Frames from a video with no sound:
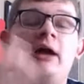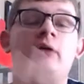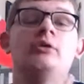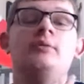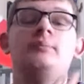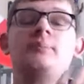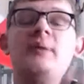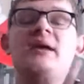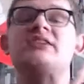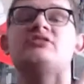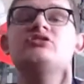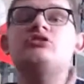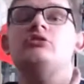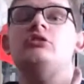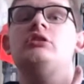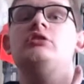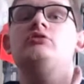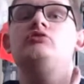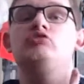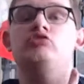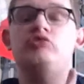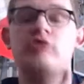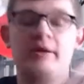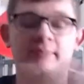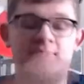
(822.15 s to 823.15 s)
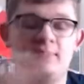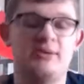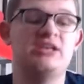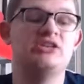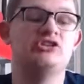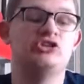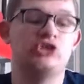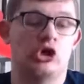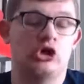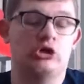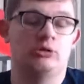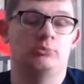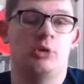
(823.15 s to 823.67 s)
basically rip his
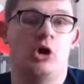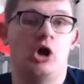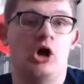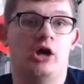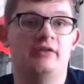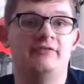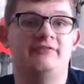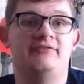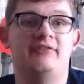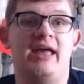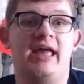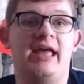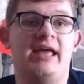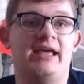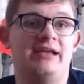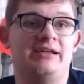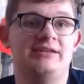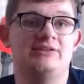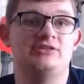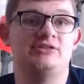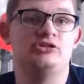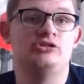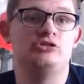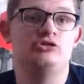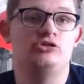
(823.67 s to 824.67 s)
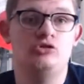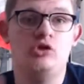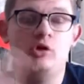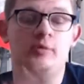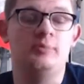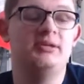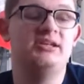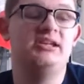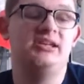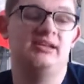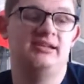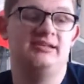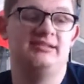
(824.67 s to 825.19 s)
arm off, and
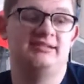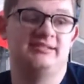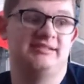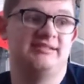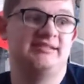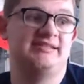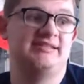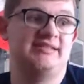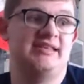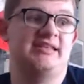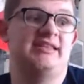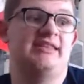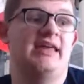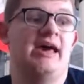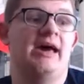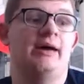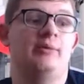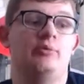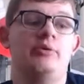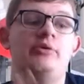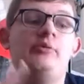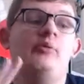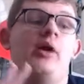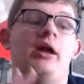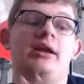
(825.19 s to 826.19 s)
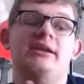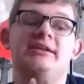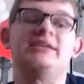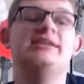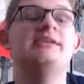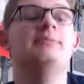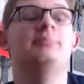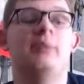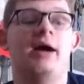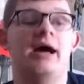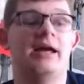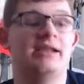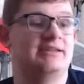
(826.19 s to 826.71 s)
nobody needs to see that. We want to
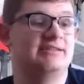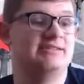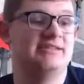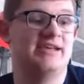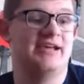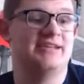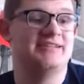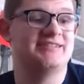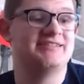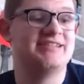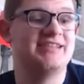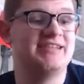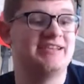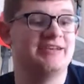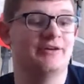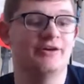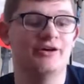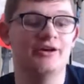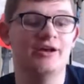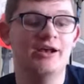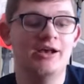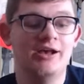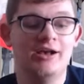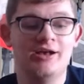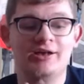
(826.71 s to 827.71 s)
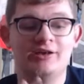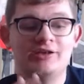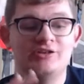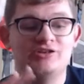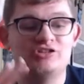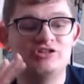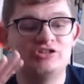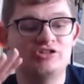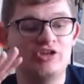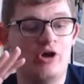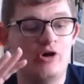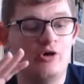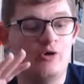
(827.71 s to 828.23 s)
keep monetized here.
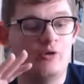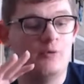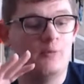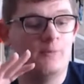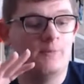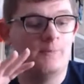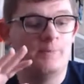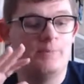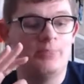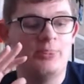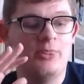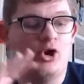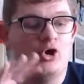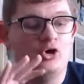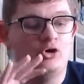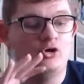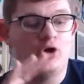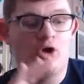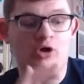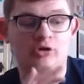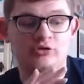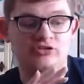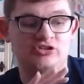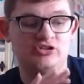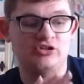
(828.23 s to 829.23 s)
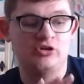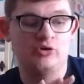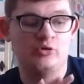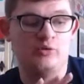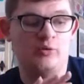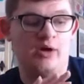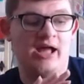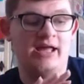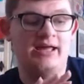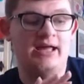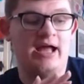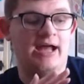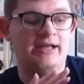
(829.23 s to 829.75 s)
So, also,
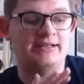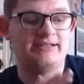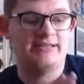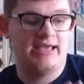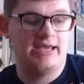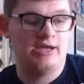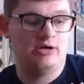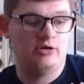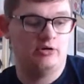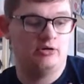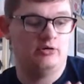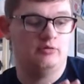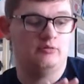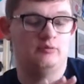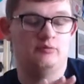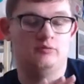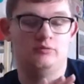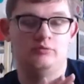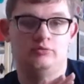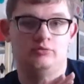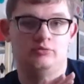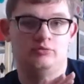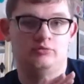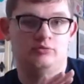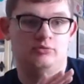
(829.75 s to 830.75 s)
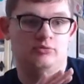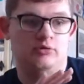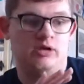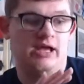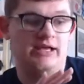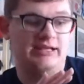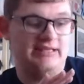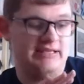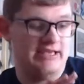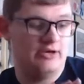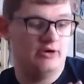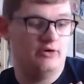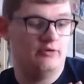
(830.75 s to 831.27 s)
I care
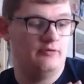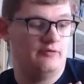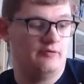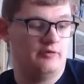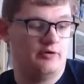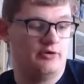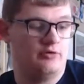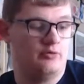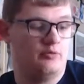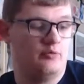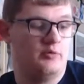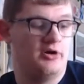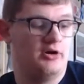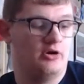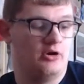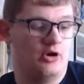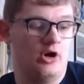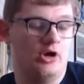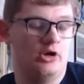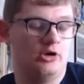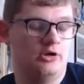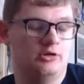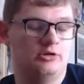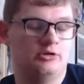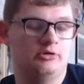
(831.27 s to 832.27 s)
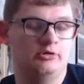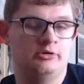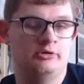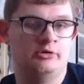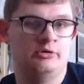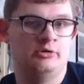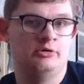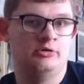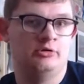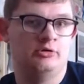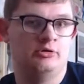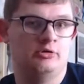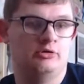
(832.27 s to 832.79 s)
for you, Werehog.
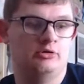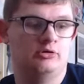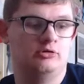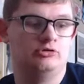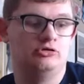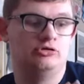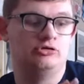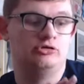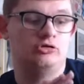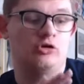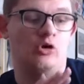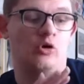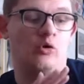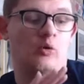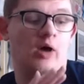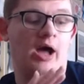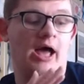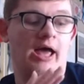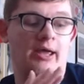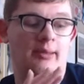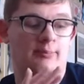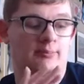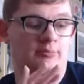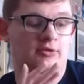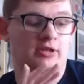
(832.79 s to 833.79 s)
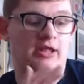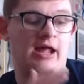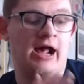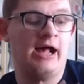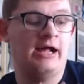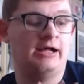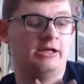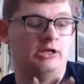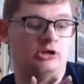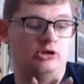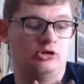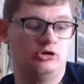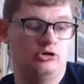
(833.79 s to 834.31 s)
So, I am
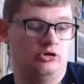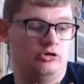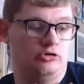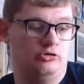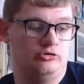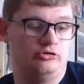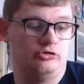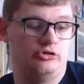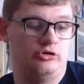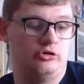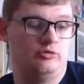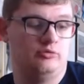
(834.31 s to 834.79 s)
not going to hurt you.